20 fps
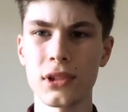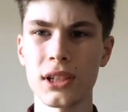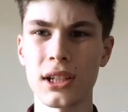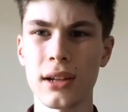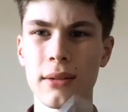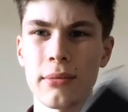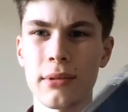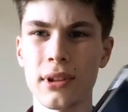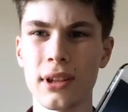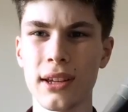
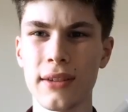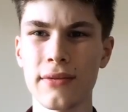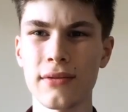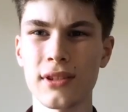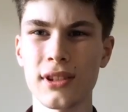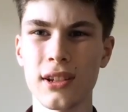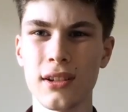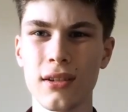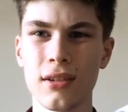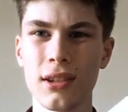Tapping, I've
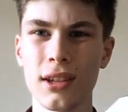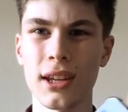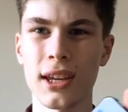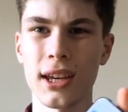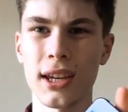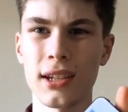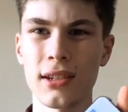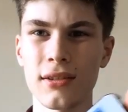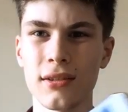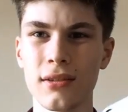still got the
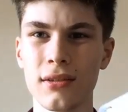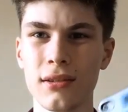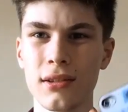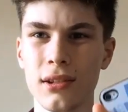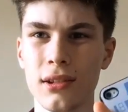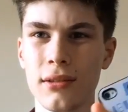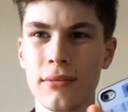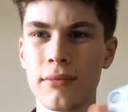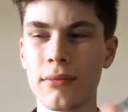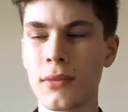case on
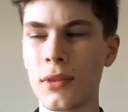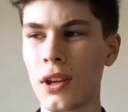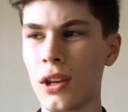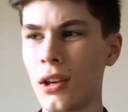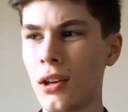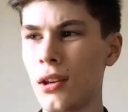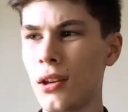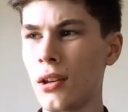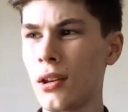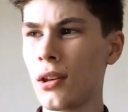
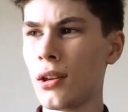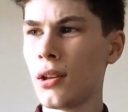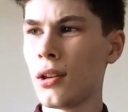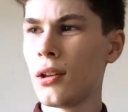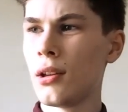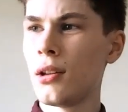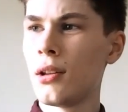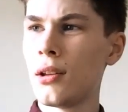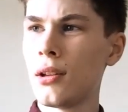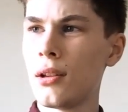
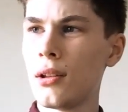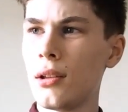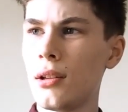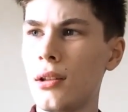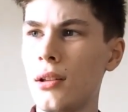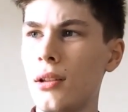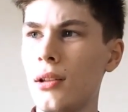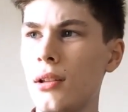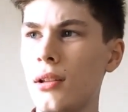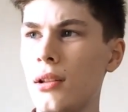here.
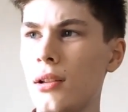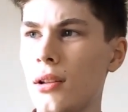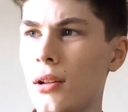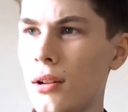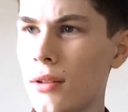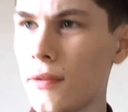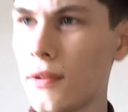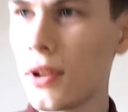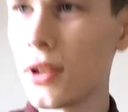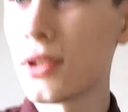
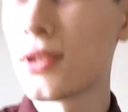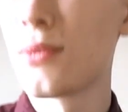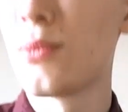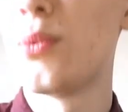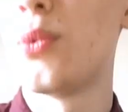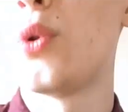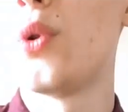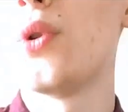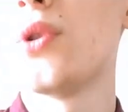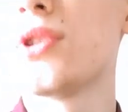I've got
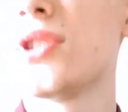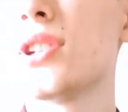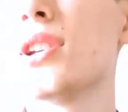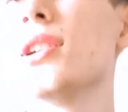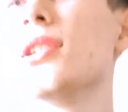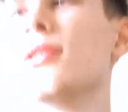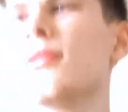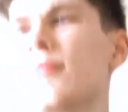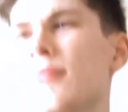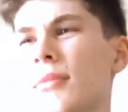some
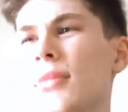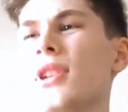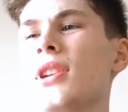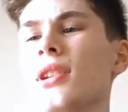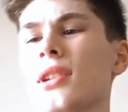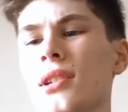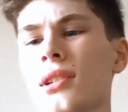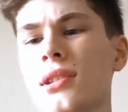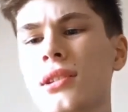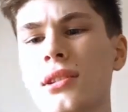water,
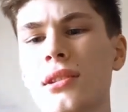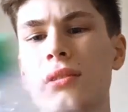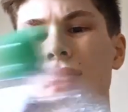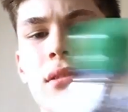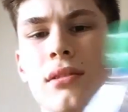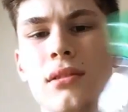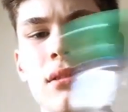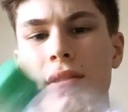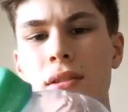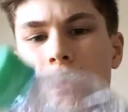because
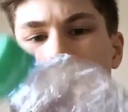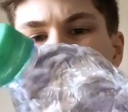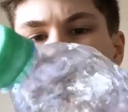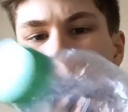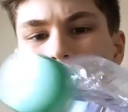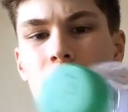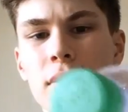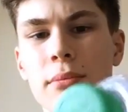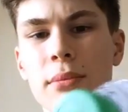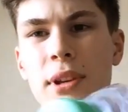
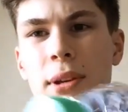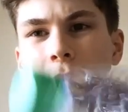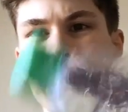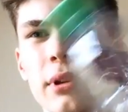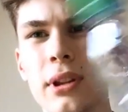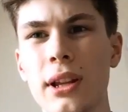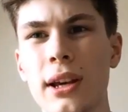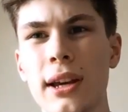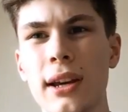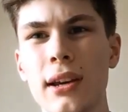some
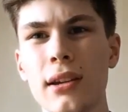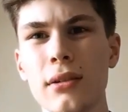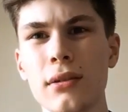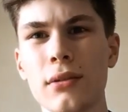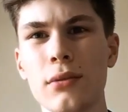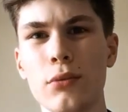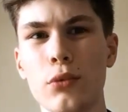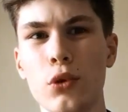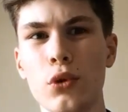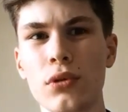people like
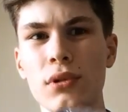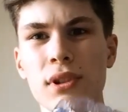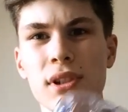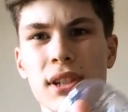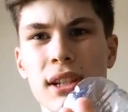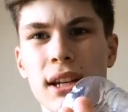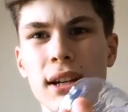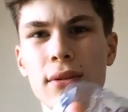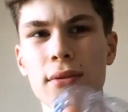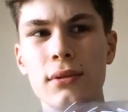water
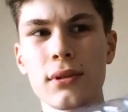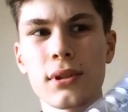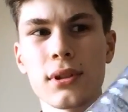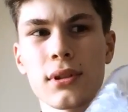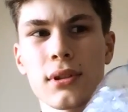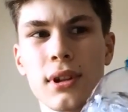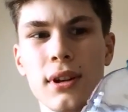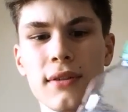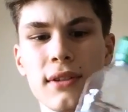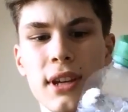sounds.
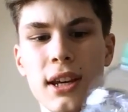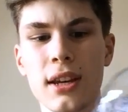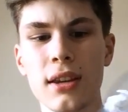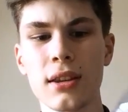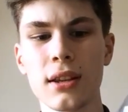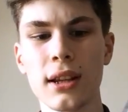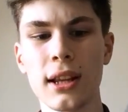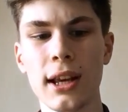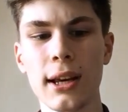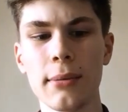I've taken
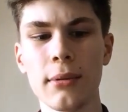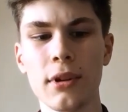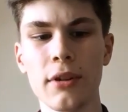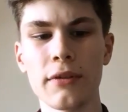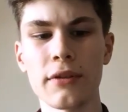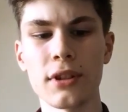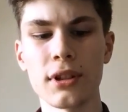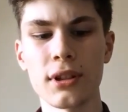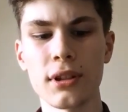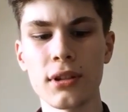the label
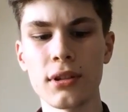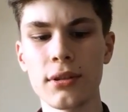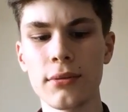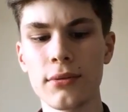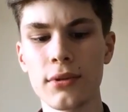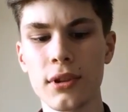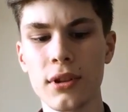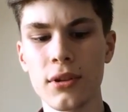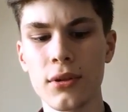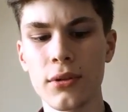off just because it
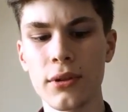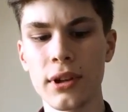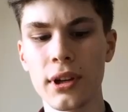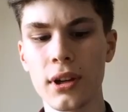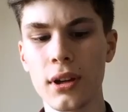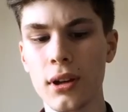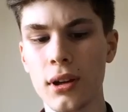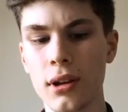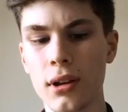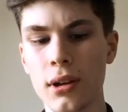was
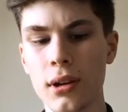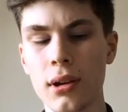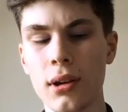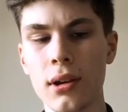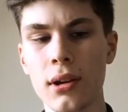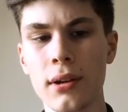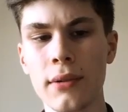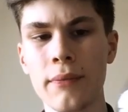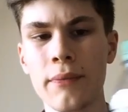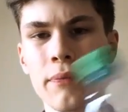annoying.
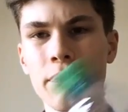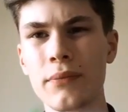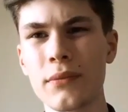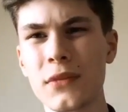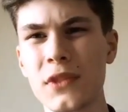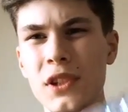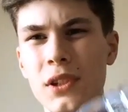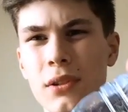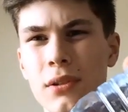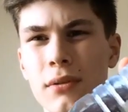
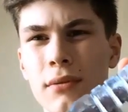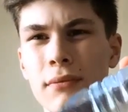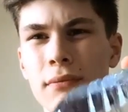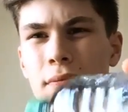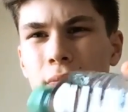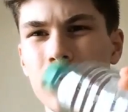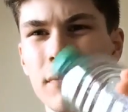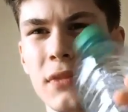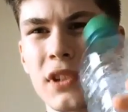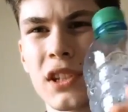So
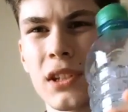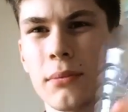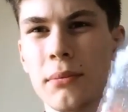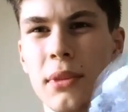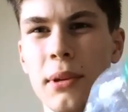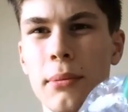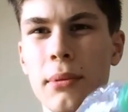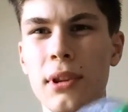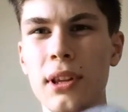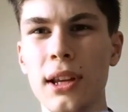some
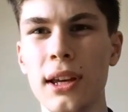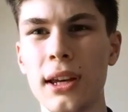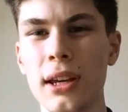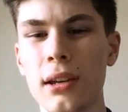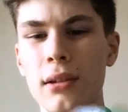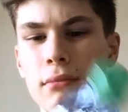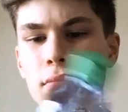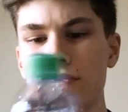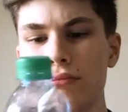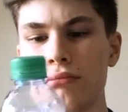people
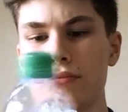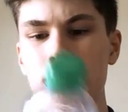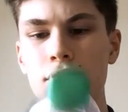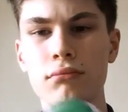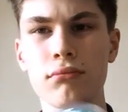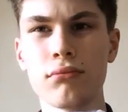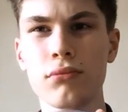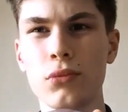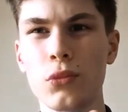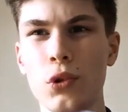like
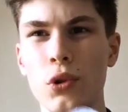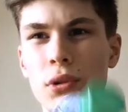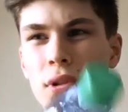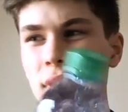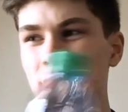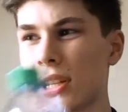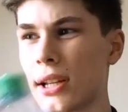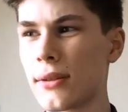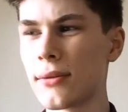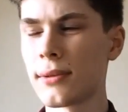water
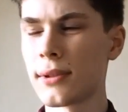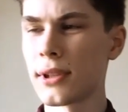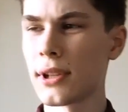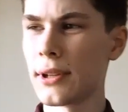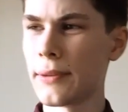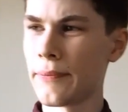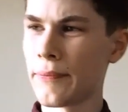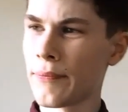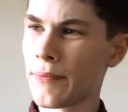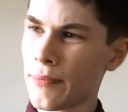sounds, yeah.